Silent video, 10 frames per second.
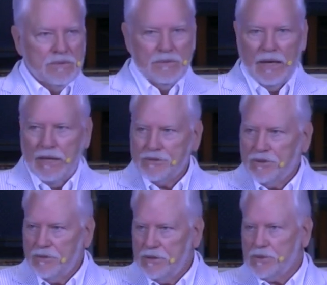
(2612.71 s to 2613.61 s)
ask
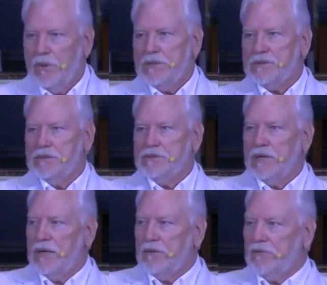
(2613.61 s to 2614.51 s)
you this question,
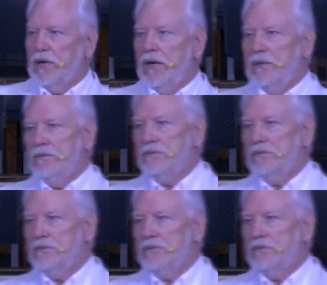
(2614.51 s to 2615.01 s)
child of God.